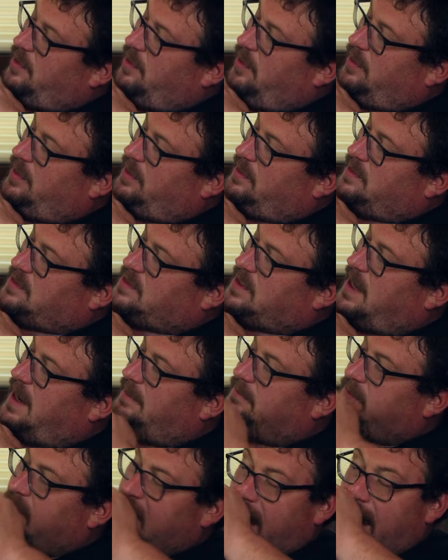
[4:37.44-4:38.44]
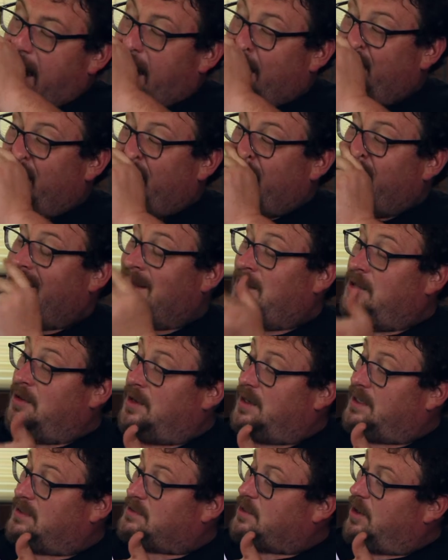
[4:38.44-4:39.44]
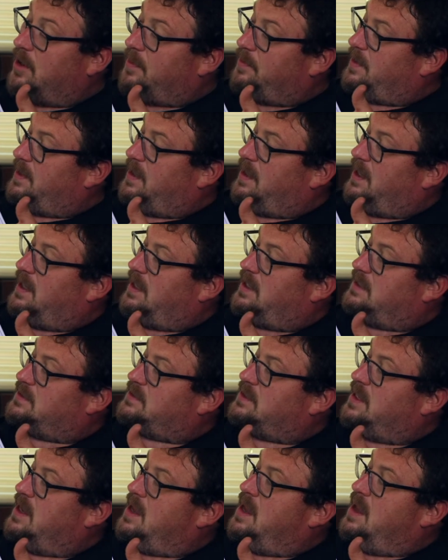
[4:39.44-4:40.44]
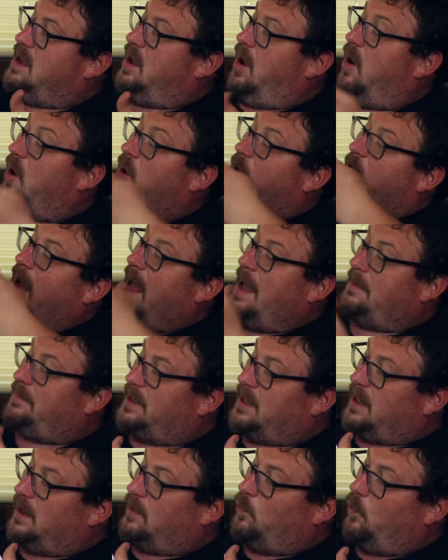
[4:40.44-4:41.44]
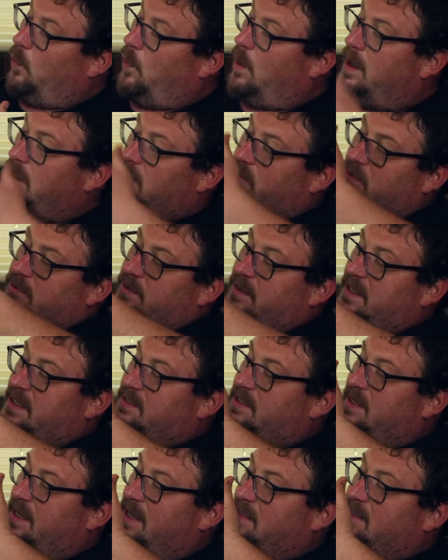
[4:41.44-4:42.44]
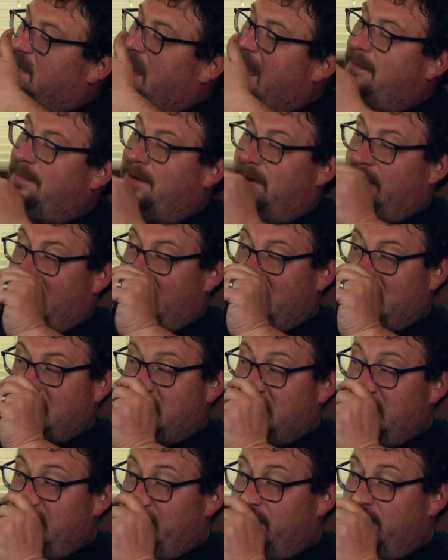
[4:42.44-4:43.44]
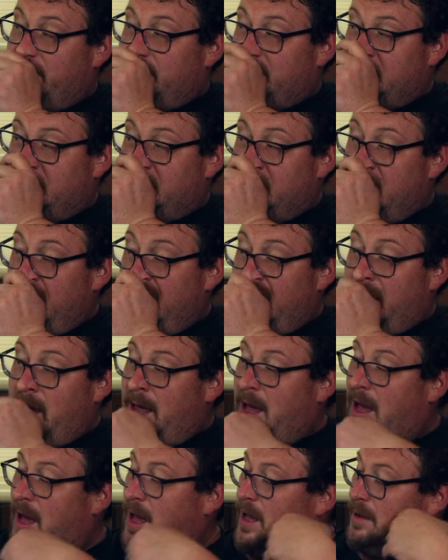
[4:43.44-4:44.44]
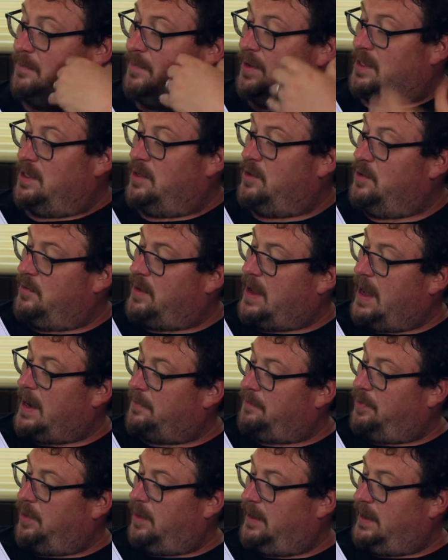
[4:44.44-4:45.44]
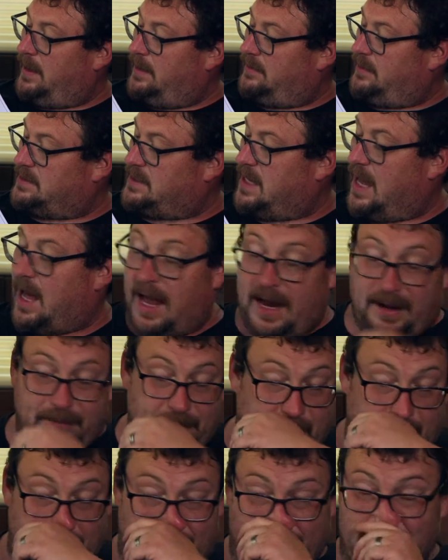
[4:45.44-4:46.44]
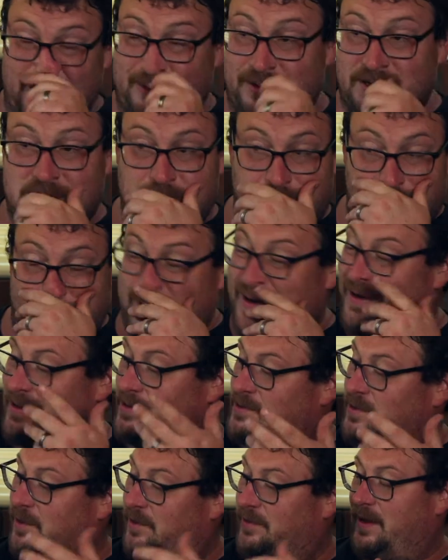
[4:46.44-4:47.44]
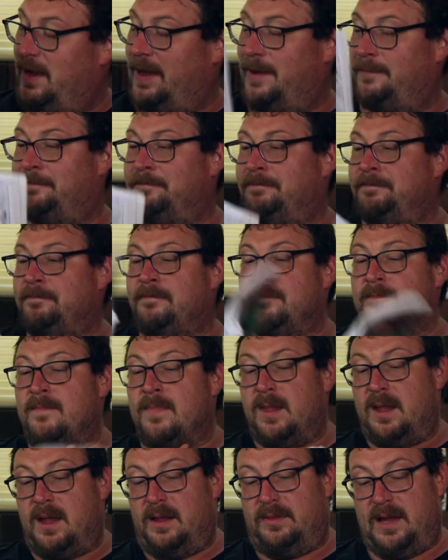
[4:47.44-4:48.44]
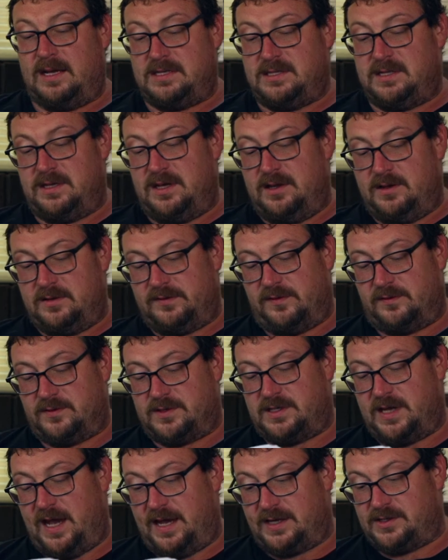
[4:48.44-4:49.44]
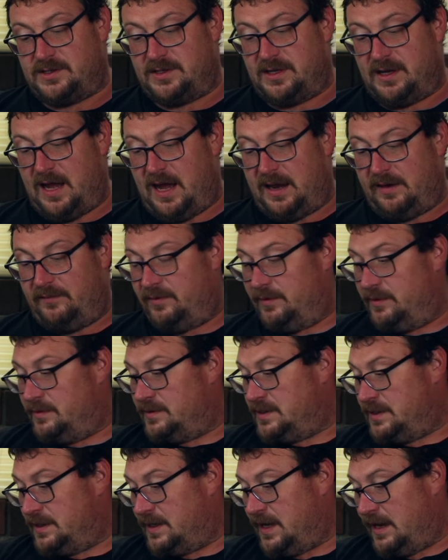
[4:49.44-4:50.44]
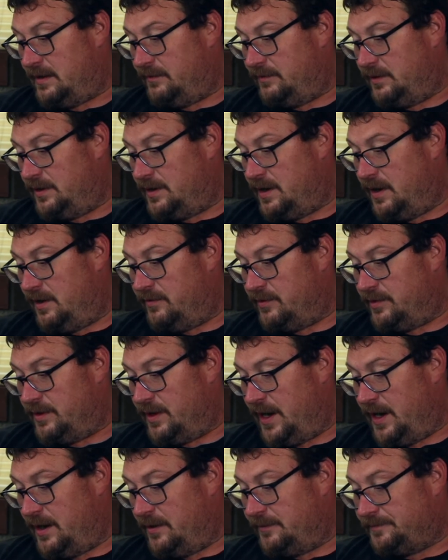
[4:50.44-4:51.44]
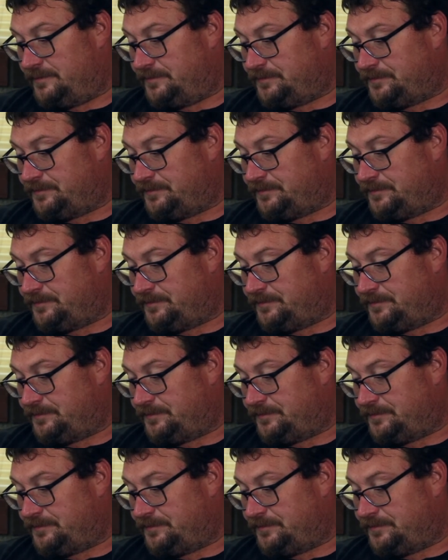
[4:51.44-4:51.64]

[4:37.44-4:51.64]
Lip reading: on at the same time, and you can interpret it as all happening at once, or these things happening in a sequence. But you kind of plug in the time and how you experience all that. And that's a useful section to kind of look over there.